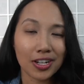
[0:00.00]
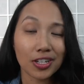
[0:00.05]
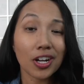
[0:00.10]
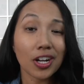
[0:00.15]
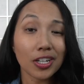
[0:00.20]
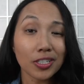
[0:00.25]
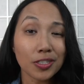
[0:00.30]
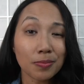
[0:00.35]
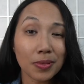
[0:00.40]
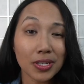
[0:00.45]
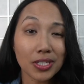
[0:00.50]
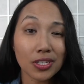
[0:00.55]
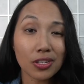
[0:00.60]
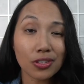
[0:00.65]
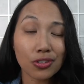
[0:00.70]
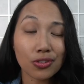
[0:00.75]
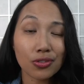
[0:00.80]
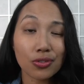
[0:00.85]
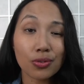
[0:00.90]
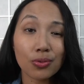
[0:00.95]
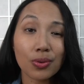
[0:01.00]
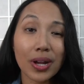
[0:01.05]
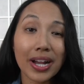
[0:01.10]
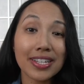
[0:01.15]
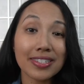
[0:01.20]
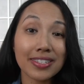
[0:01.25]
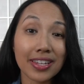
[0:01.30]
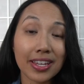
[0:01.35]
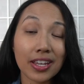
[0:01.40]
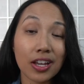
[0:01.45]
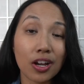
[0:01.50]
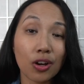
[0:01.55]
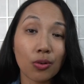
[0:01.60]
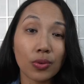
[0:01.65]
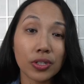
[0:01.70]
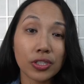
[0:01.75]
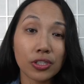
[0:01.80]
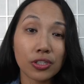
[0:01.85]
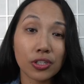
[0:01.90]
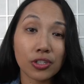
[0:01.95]
God's message through Isaiah
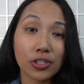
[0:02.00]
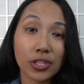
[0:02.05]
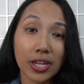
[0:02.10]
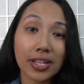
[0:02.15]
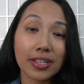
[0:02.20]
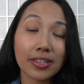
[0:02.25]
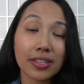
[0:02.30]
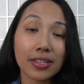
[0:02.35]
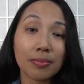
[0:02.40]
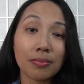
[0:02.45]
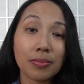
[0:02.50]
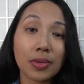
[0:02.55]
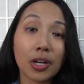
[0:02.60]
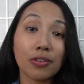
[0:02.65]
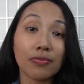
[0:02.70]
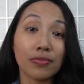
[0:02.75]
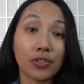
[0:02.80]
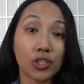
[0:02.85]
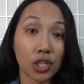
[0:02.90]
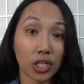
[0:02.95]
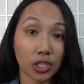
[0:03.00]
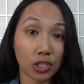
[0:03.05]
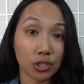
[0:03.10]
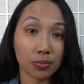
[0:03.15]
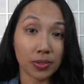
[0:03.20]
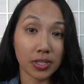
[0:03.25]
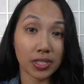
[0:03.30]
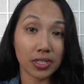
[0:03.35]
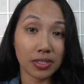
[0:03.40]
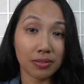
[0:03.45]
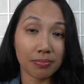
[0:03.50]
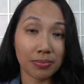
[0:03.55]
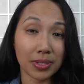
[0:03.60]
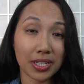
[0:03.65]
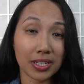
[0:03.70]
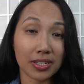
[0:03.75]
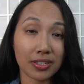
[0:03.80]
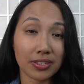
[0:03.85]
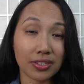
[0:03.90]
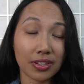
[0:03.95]
was to tell them of judgment
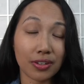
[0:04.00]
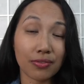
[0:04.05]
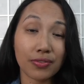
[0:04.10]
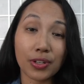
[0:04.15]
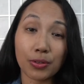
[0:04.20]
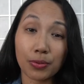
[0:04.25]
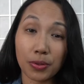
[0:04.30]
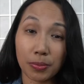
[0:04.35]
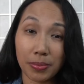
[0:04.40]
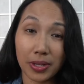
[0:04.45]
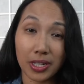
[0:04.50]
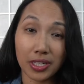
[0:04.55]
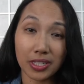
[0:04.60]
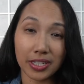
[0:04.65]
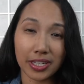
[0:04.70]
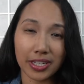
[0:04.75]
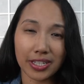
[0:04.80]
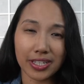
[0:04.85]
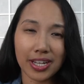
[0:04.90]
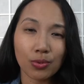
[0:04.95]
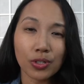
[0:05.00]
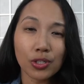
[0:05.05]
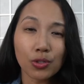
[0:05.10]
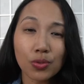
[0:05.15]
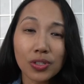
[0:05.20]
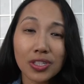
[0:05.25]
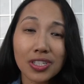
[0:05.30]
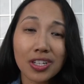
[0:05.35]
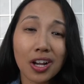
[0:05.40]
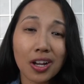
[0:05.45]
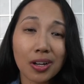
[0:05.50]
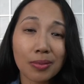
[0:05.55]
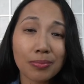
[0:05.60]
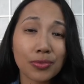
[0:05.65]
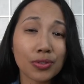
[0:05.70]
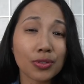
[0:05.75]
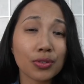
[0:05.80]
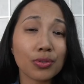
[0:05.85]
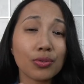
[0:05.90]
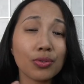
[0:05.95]
because of their rebellion, which would come
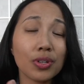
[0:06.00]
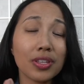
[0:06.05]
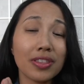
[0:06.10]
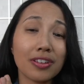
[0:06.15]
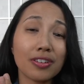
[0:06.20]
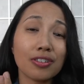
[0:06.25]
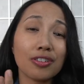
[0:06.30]
through their